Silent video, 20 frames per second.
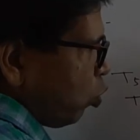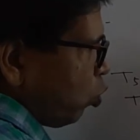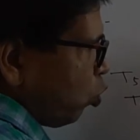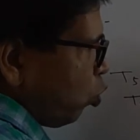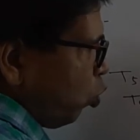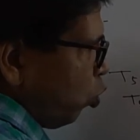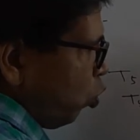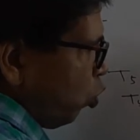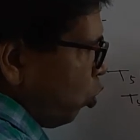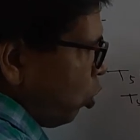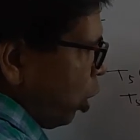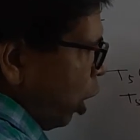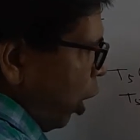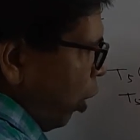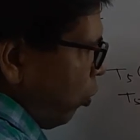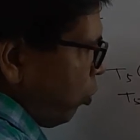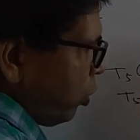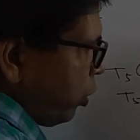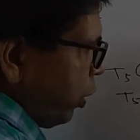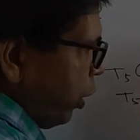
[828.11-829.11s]

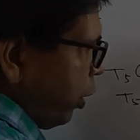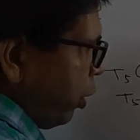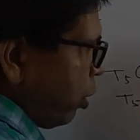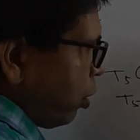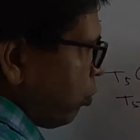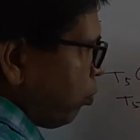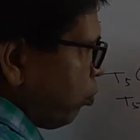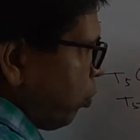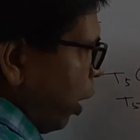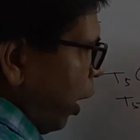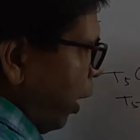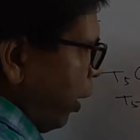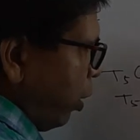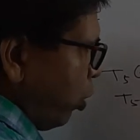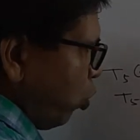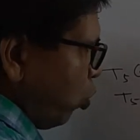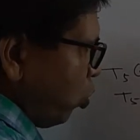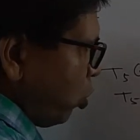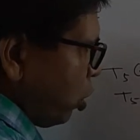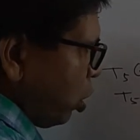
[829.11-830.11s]
2000 by
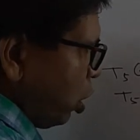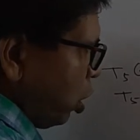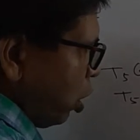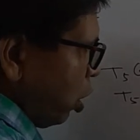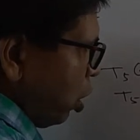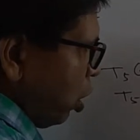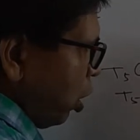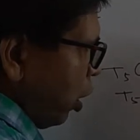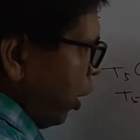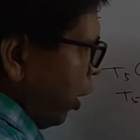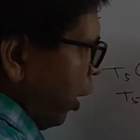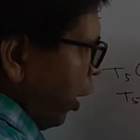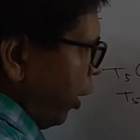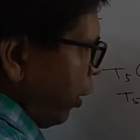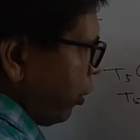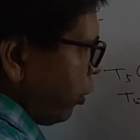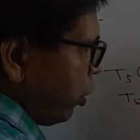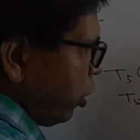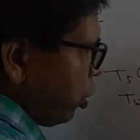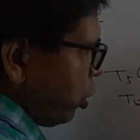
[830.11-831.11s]
root 3
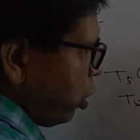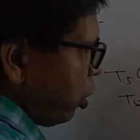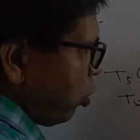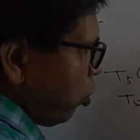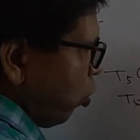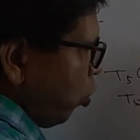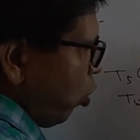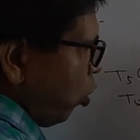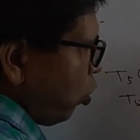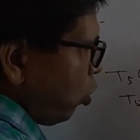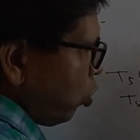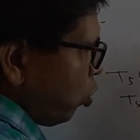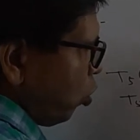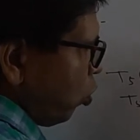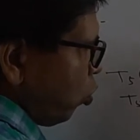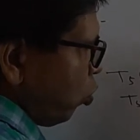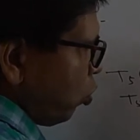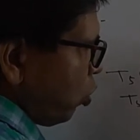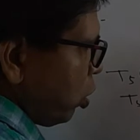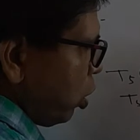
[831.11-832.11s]
and this is
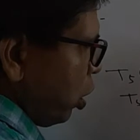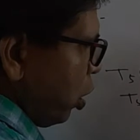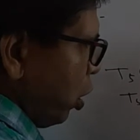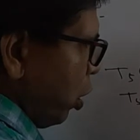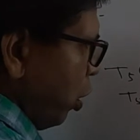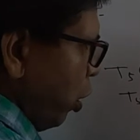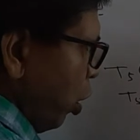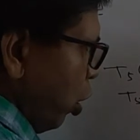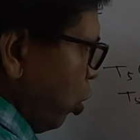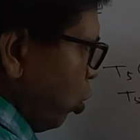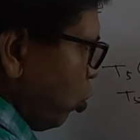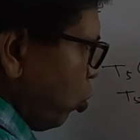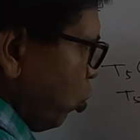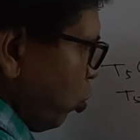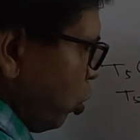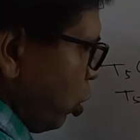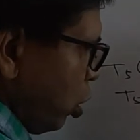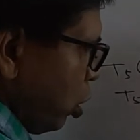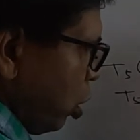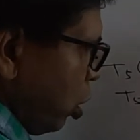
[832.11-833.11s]
also root 3, so
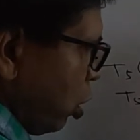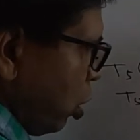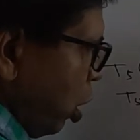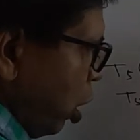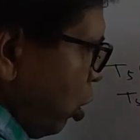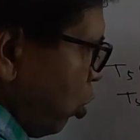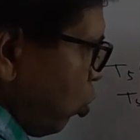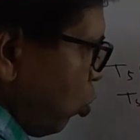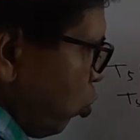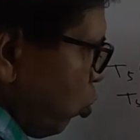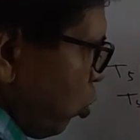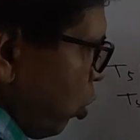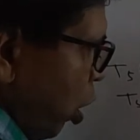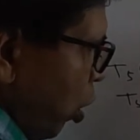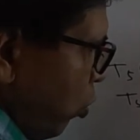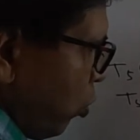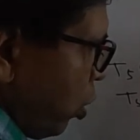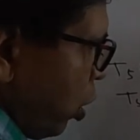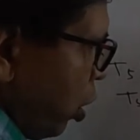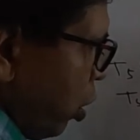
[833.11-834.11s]
this is the
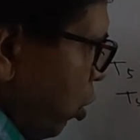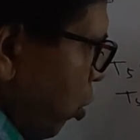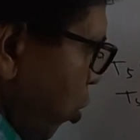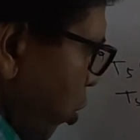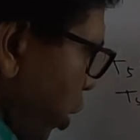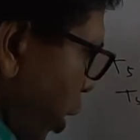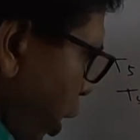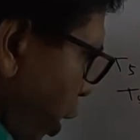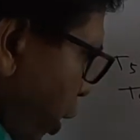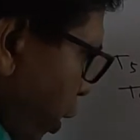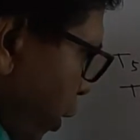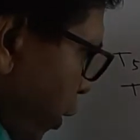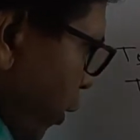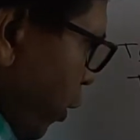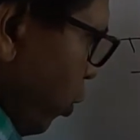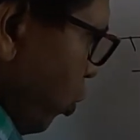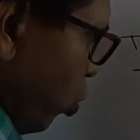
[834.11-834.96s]
2000. Okay,